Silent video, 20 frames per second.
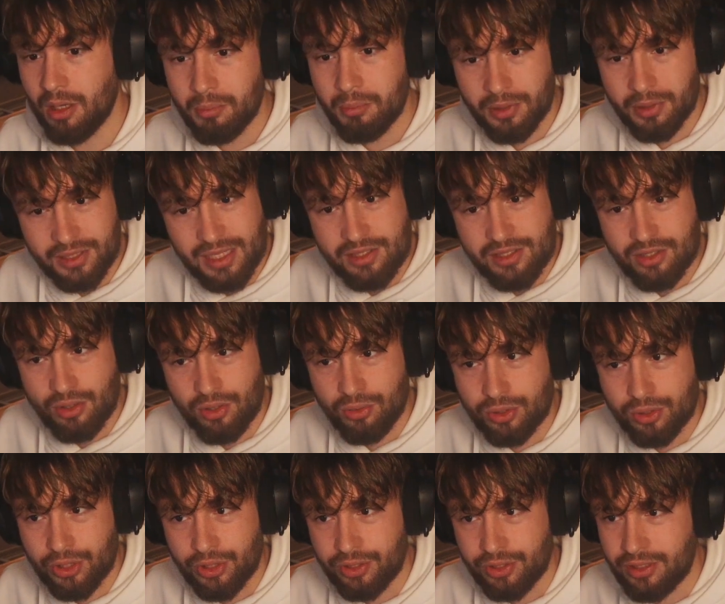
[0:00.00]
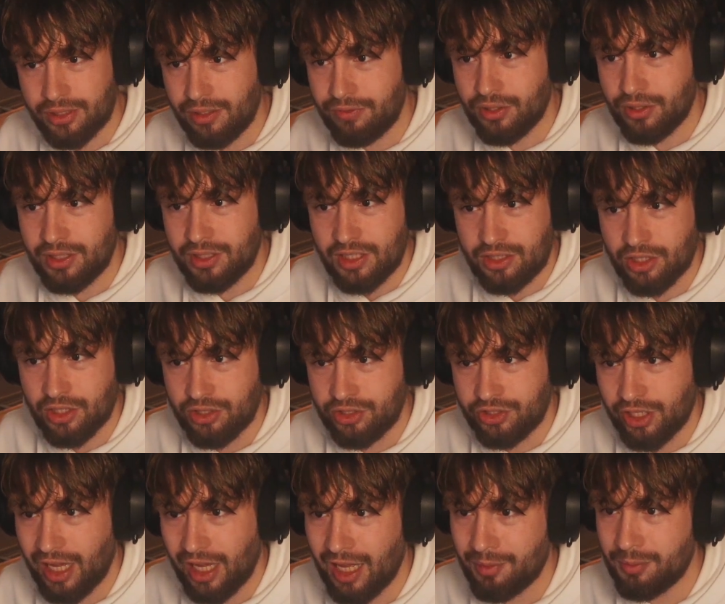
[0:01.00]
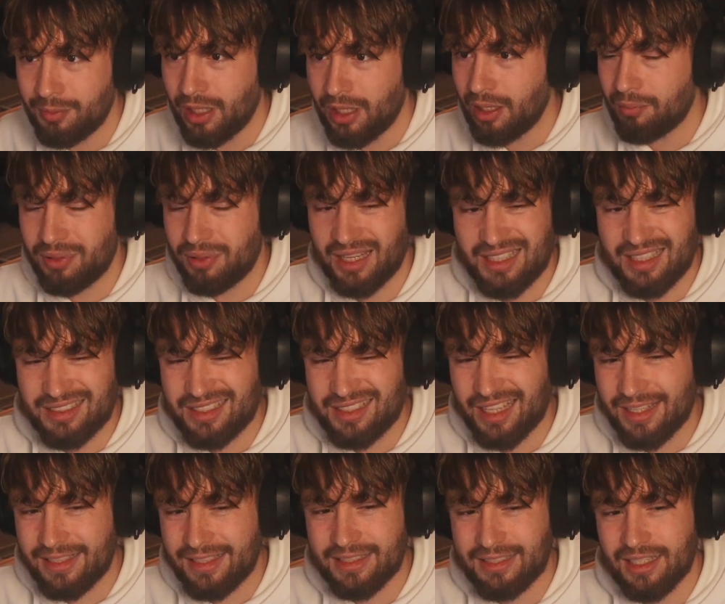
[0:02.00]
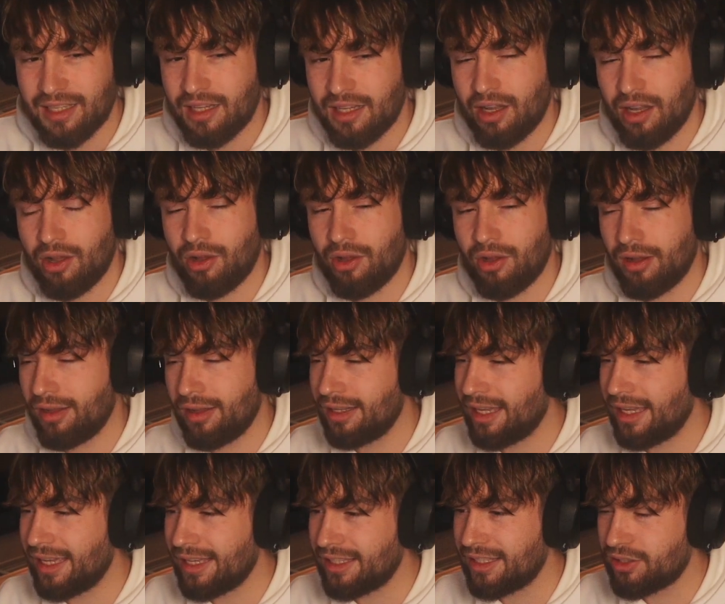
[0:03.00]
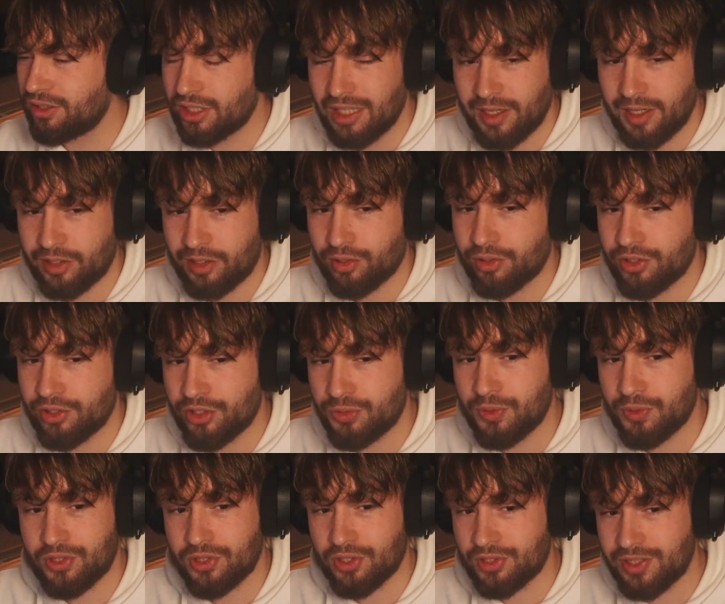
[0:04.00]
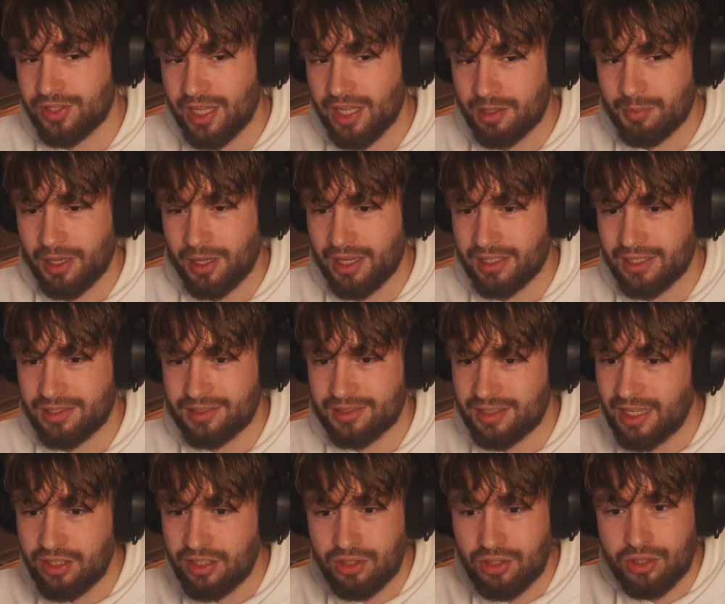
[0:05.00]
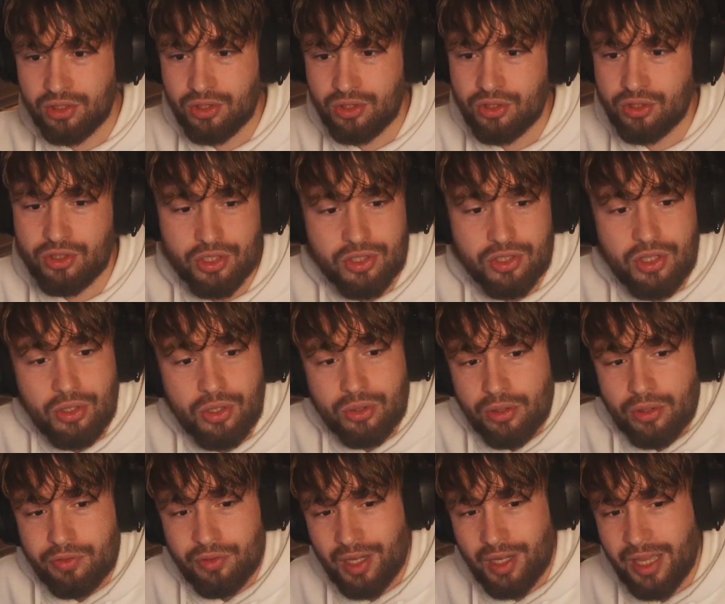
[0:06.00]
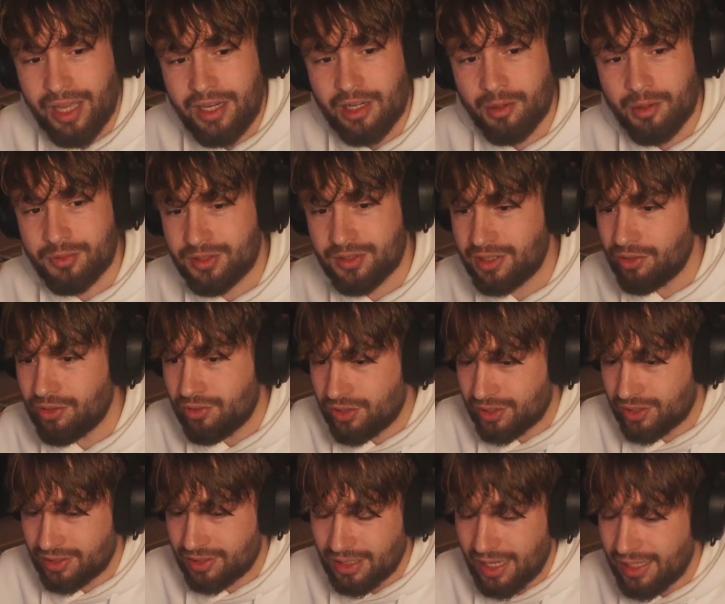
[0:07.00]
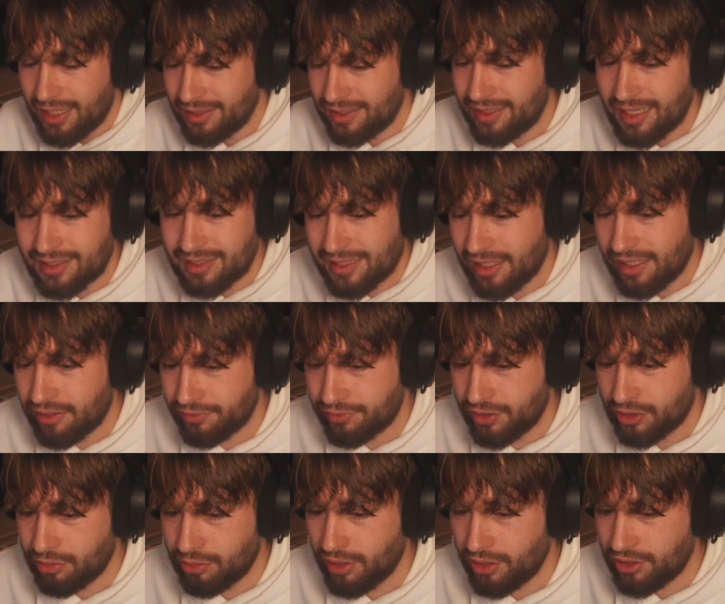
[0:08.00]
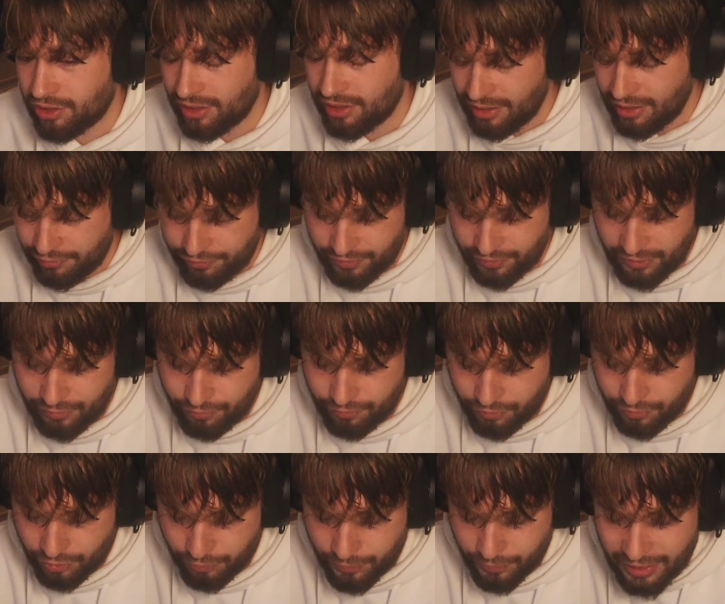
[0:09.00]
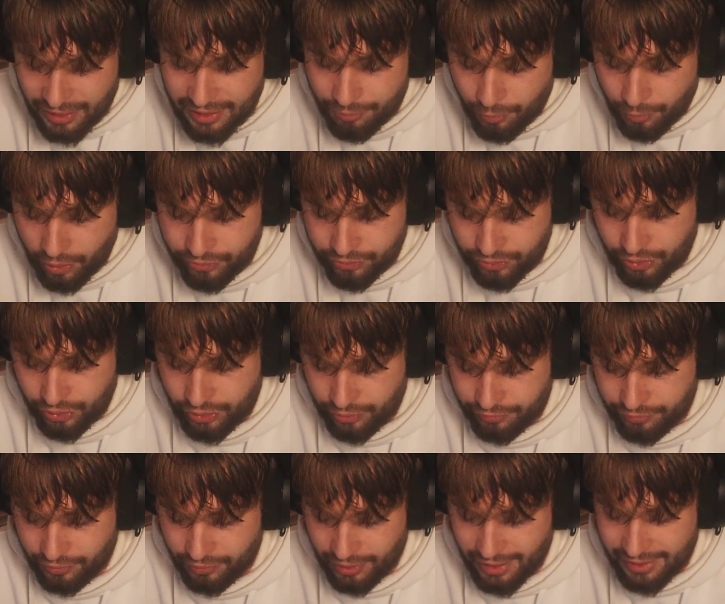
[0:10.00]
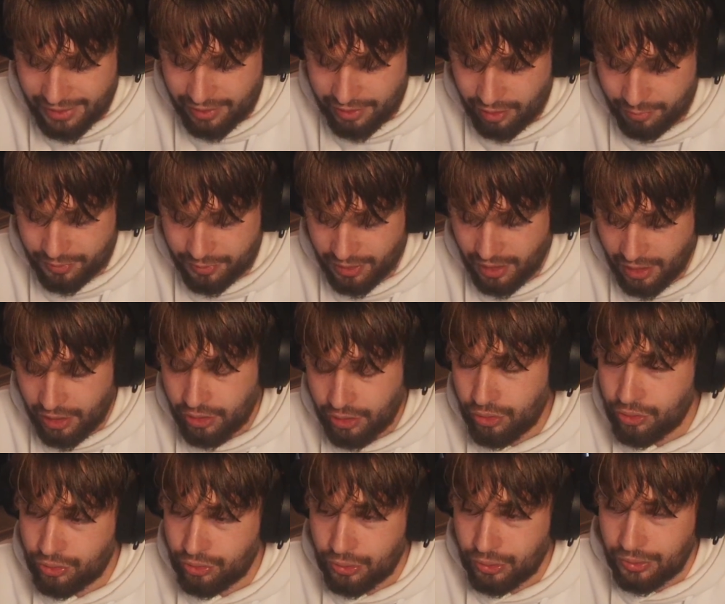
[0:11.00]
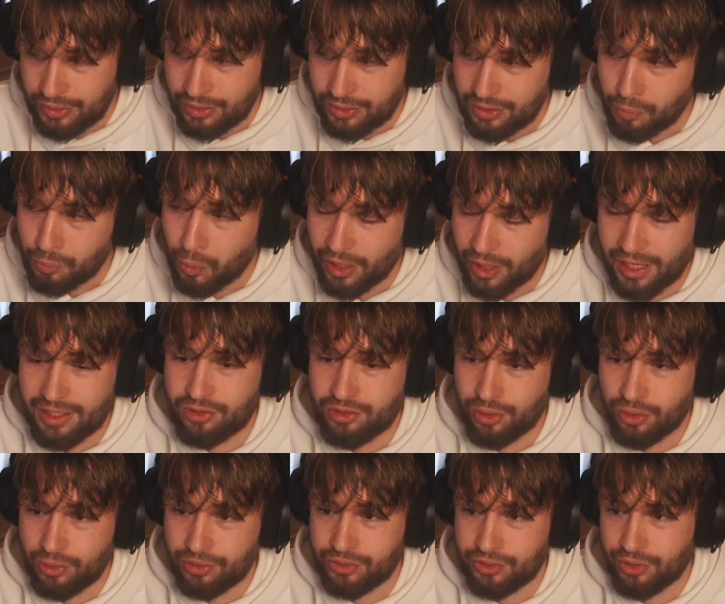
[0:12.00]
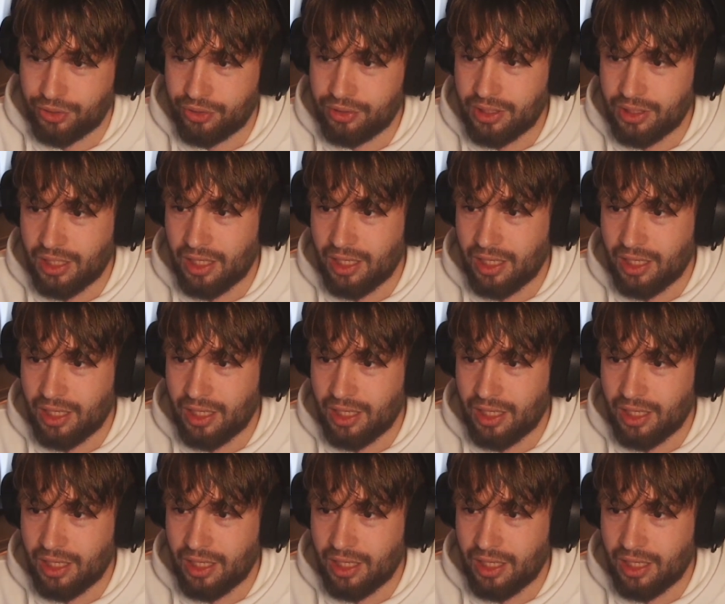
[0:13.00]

But that's all good. If you did your job, planting or like clear corners with your snake bites, then you just don't go for lineups. There's that kind of situation. If you really want to go for lineups, you do what I told you.